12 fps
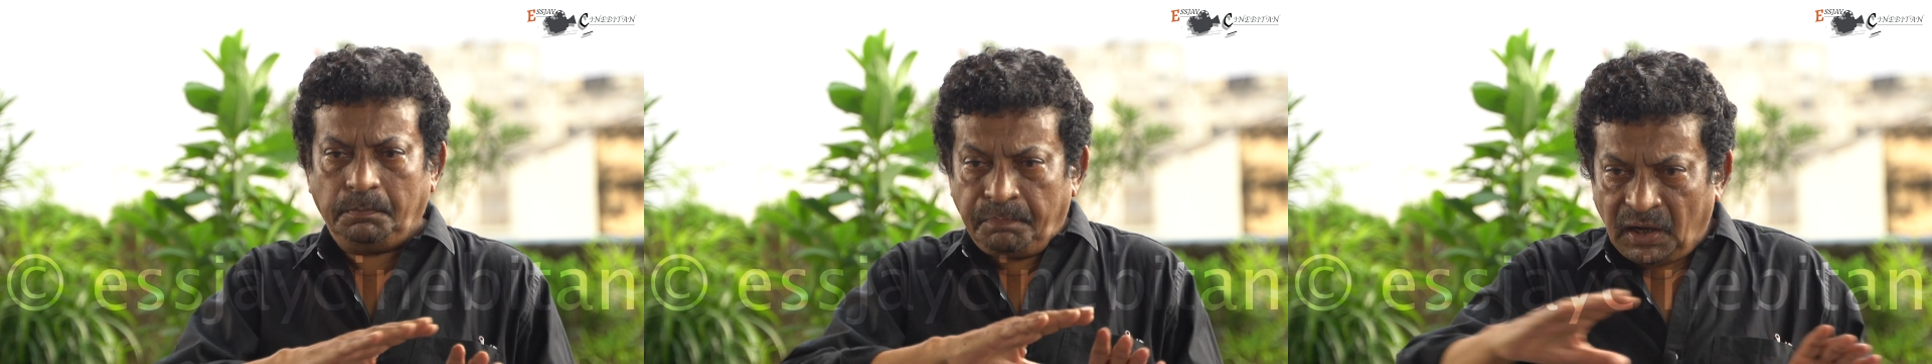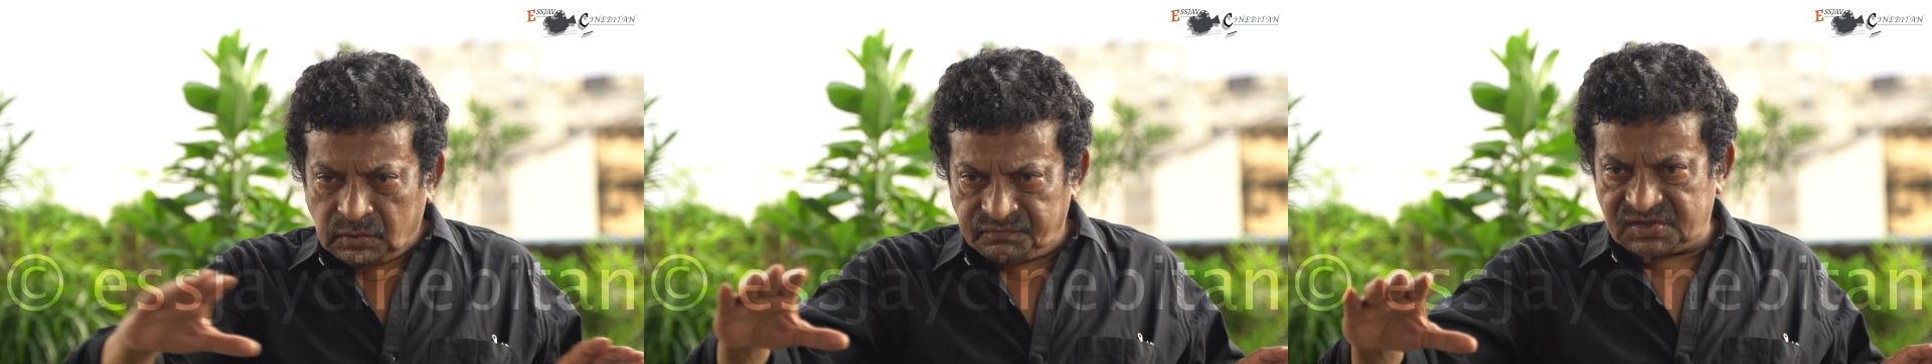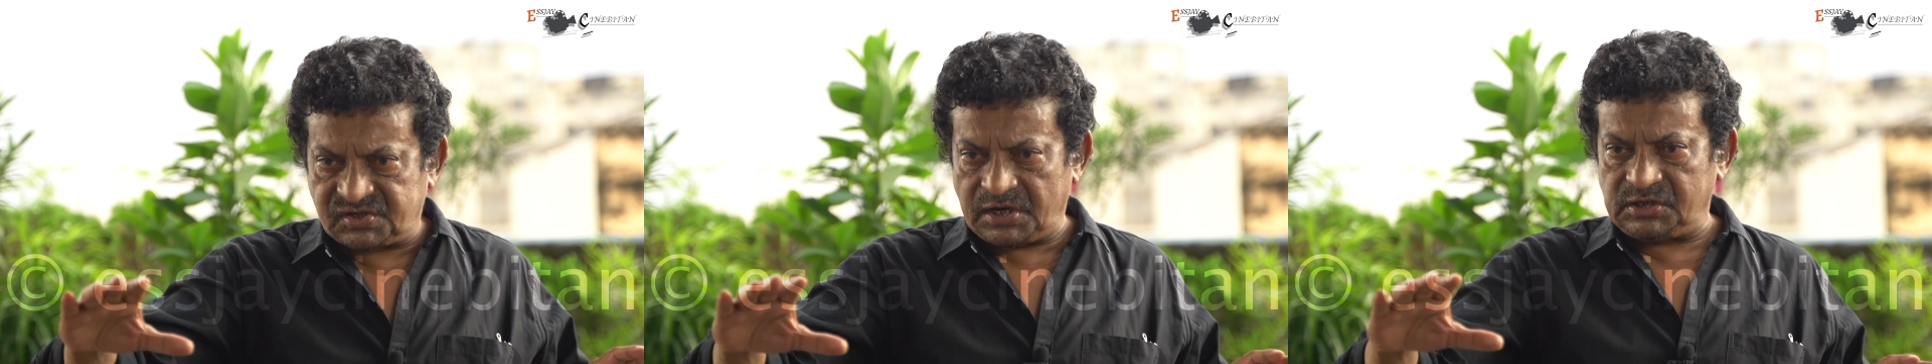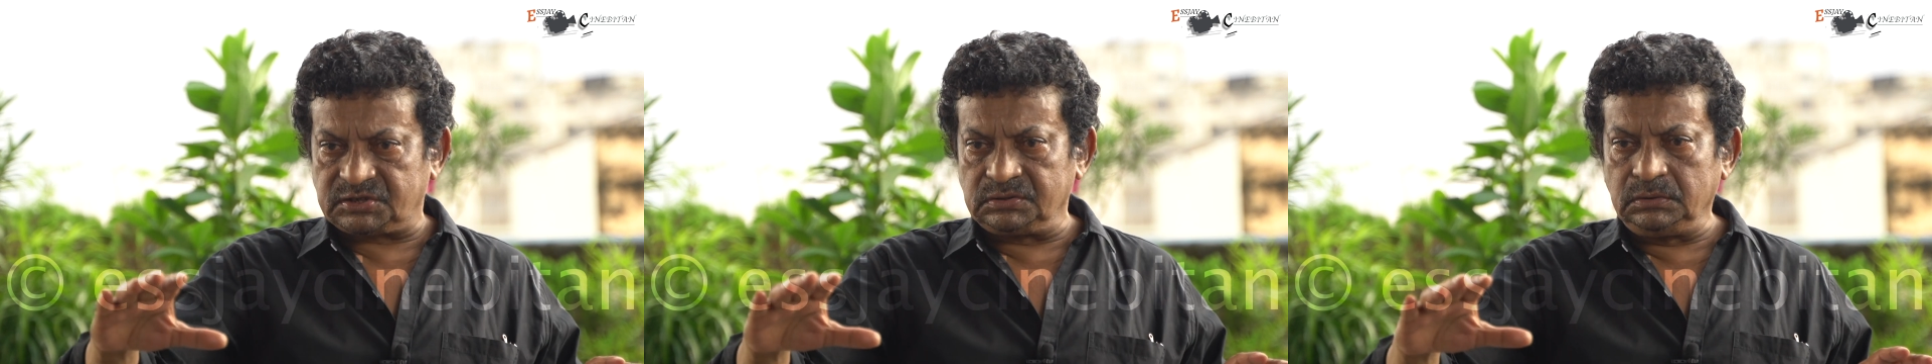part of the
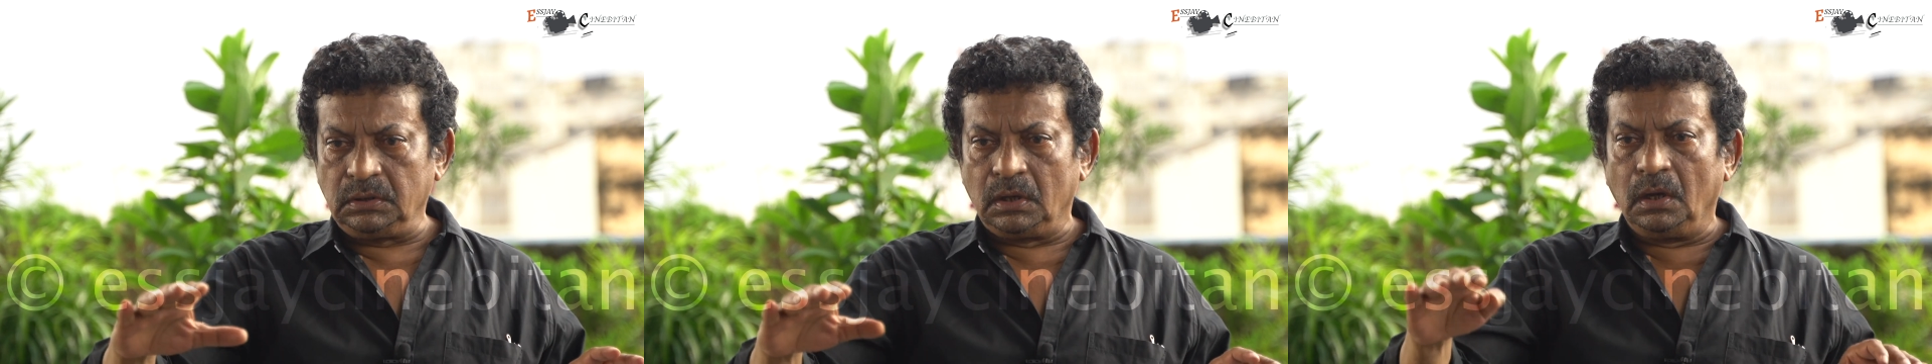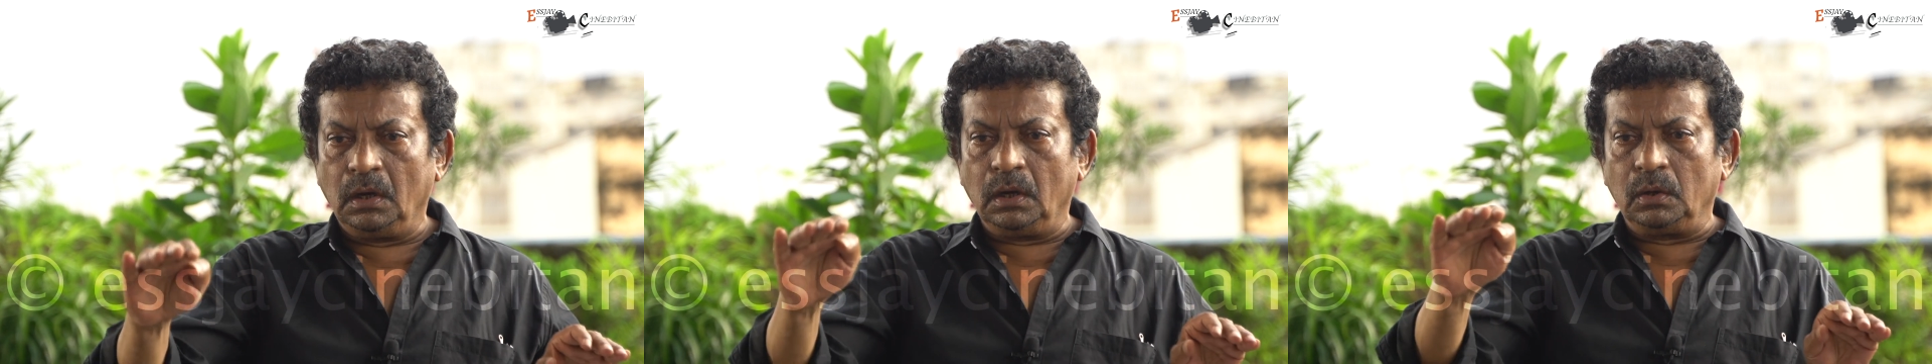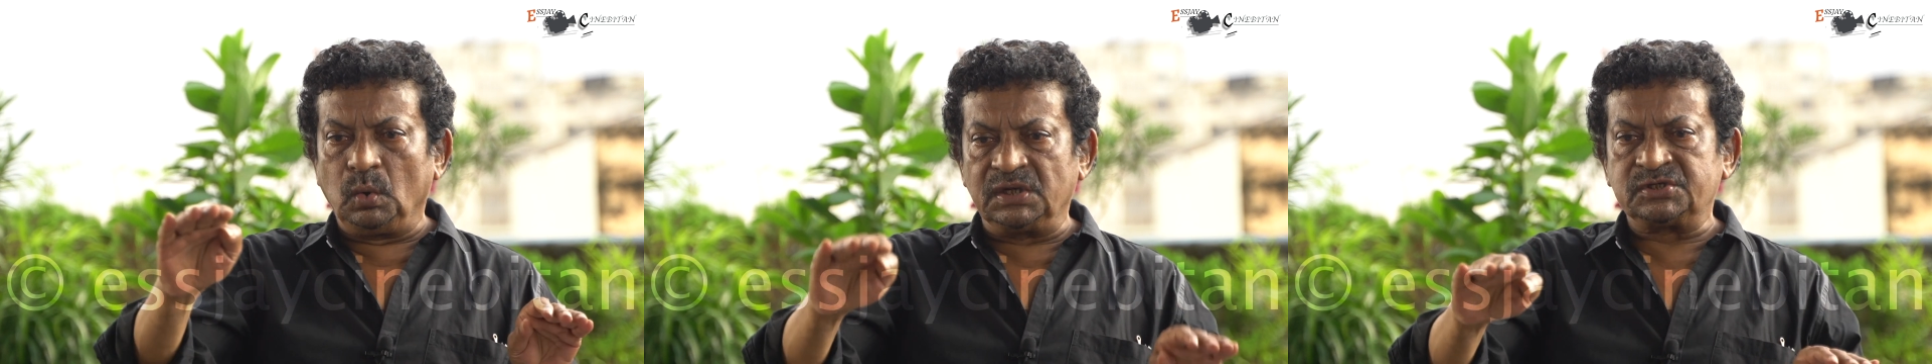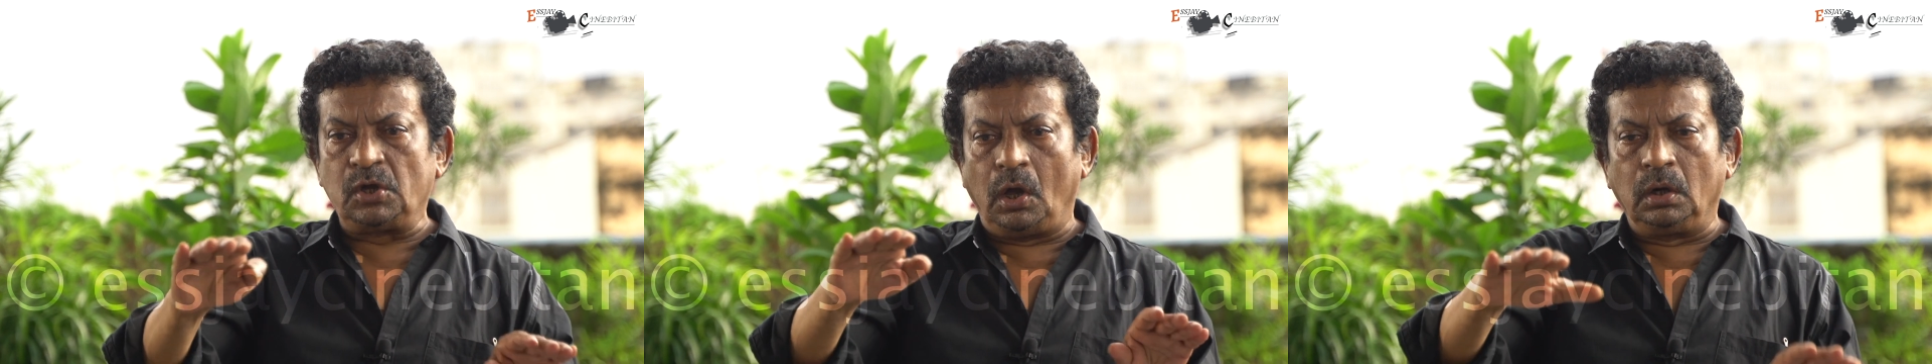station,
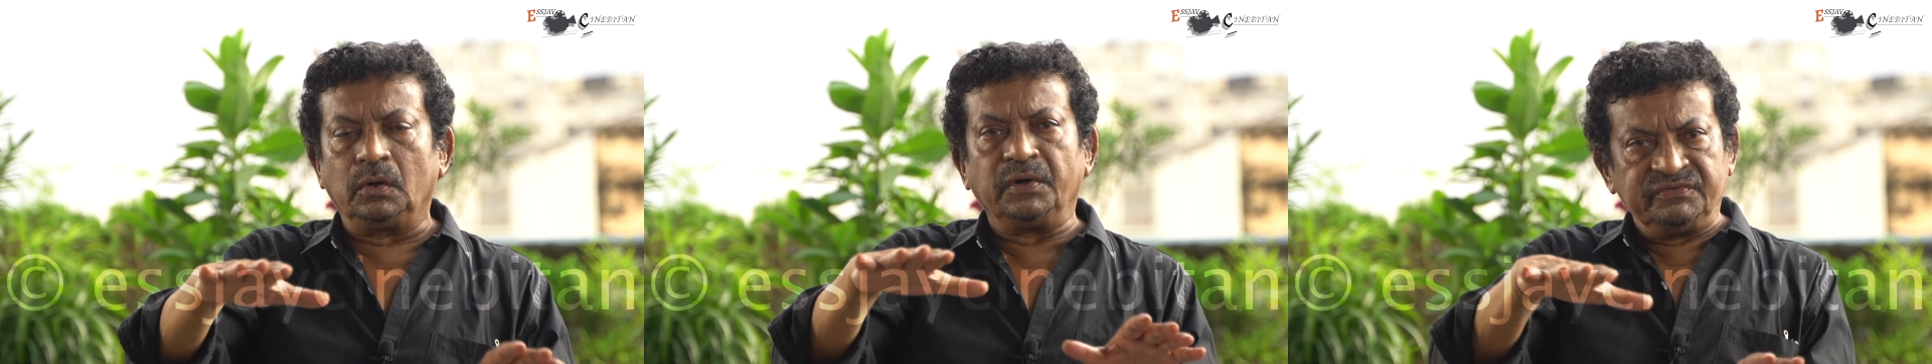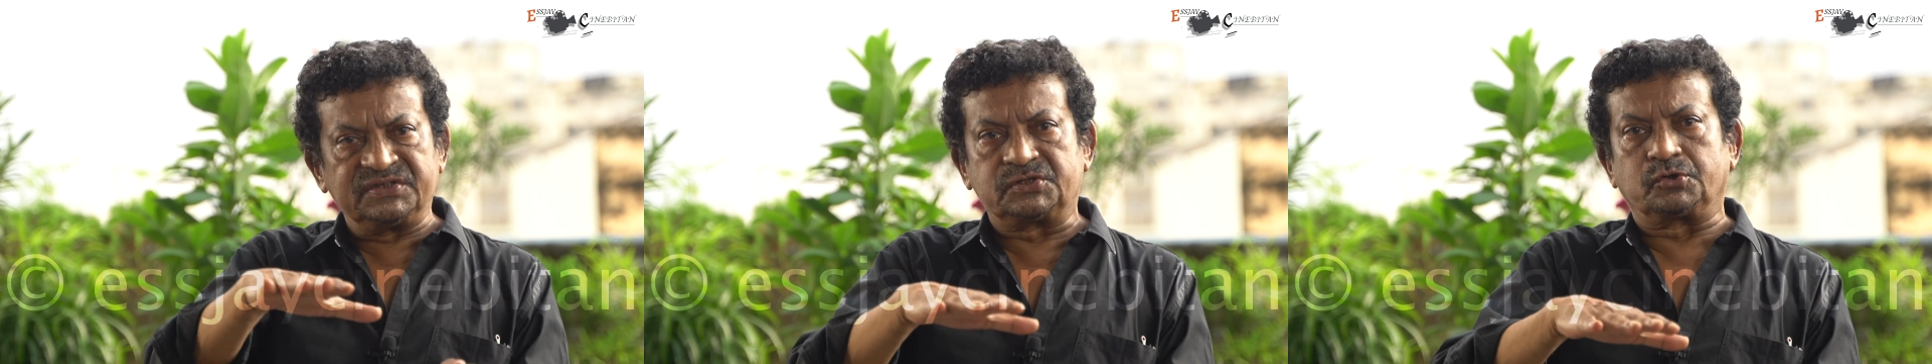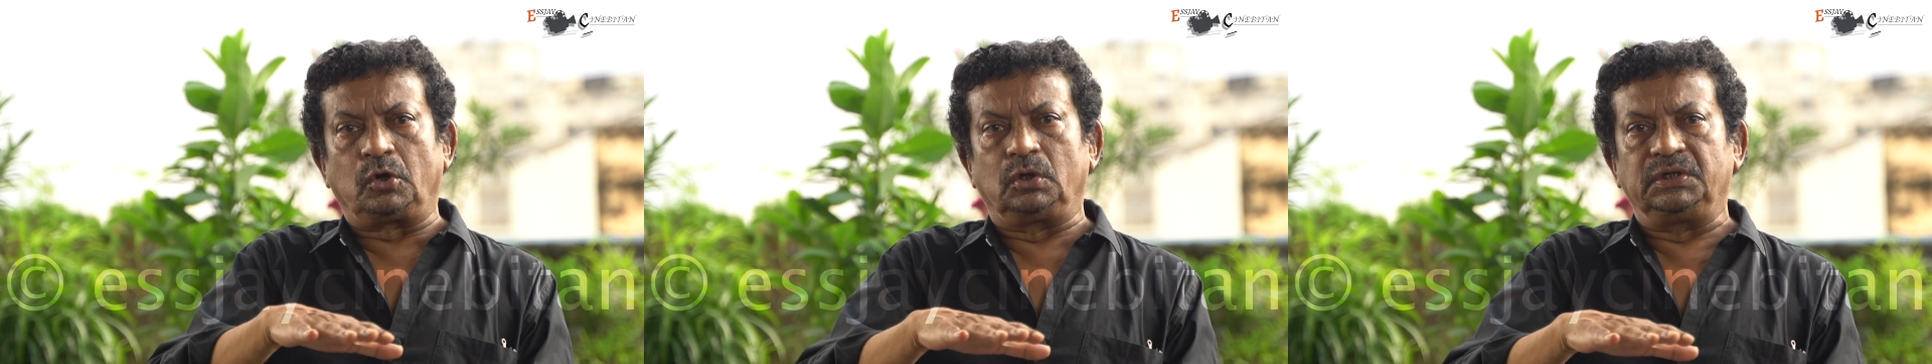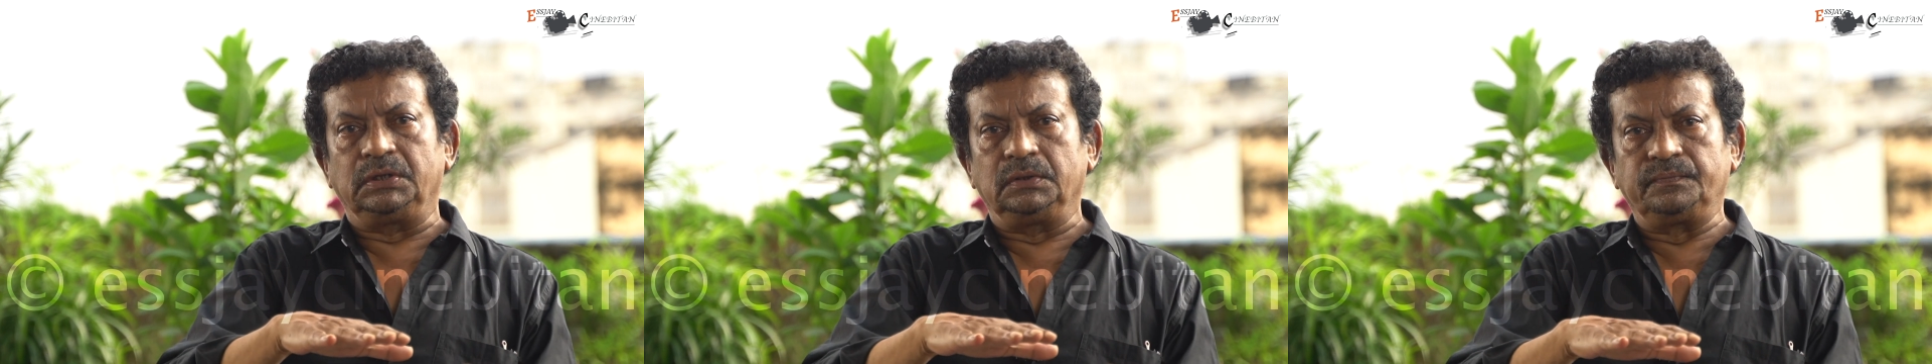was on reverse
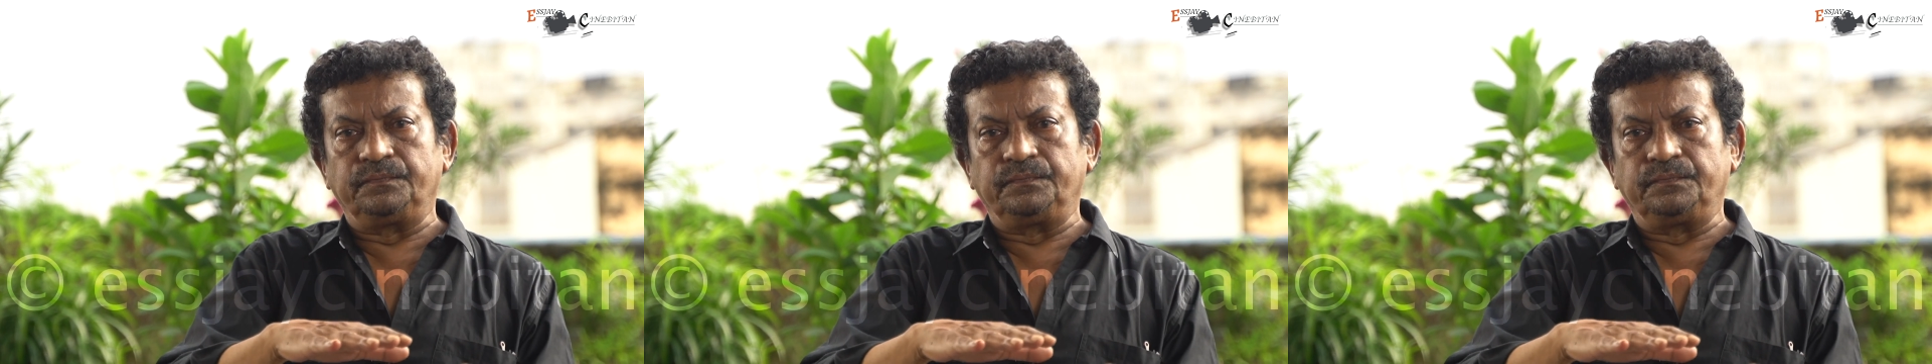trolley.